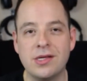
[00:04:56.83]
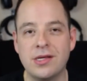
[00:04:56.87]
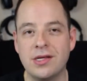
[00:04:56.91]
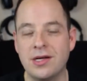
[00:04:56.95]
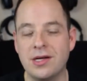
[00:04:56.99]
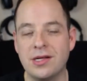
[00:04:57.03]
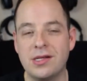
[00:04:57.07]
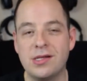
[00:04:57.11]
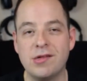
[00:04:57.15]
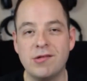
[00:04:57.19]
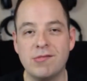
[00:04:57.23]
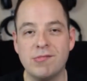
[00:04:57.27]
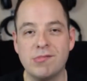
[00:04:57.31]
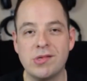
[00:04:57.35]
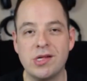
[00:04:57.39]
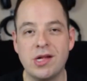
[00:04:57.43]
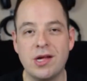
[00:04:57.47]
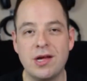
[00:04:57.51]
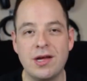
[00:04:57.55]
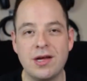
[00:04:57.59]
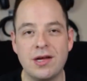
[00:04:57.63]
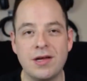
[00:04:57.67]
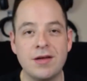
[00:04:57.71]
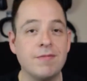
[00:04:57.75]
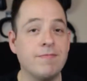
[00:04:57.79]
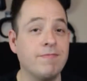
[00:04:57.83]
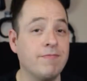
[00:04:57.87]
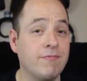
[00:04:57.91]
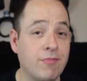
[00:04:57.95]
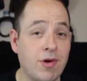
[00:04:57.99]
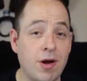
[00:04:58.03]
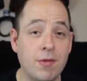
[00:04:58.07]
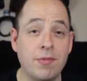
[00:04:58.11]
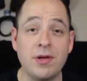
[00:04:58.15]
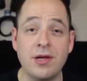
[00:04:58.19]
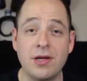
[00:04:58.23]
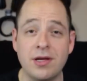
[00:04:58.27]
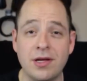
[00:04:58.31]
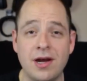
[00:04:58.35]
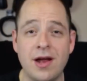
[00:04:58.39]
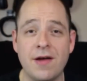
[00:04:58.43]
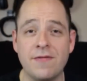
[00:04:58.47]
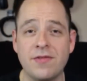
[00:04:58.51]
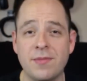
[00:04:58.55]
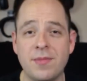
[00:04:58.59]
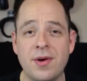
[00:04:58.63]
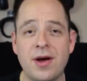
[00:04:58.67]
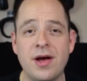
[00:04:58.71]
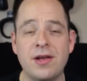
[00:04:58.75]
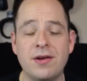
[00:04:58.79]
And it seems like probably going to have
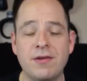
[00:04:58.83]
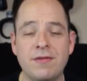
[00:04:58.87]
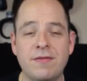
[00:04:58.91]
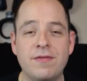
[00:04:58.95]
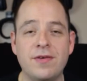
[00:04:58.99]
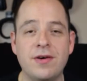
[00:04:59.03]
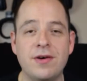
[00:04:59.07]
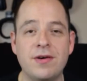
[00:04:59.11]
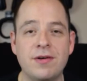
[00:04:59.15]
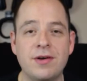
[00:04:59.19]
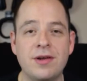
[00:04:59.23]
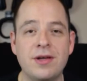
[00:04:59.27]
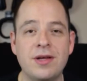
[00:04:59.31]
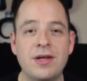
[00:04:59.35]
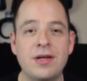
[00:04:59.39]
to buy a new phone.